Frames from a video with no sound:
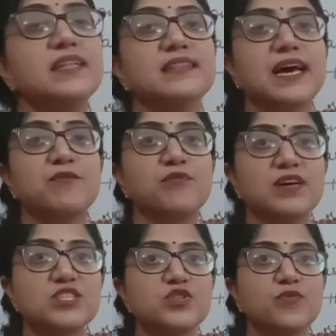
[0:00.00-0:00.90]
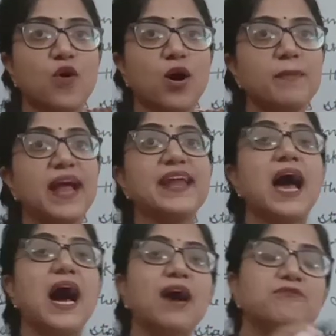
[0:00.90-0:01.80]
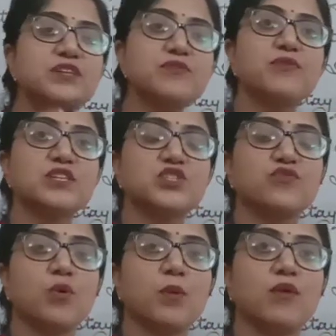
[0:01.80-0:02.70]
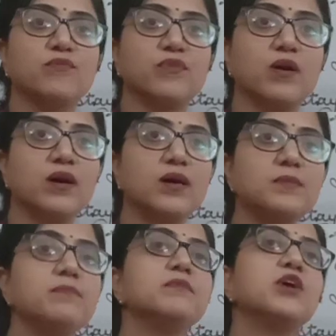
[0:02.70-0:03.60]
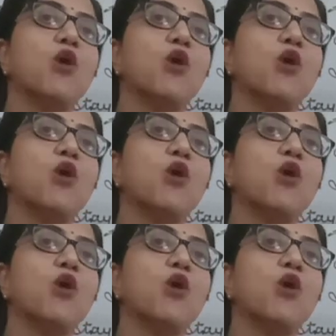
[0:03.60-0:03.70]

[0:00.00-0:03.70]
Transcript: then first form, and after first form of verb,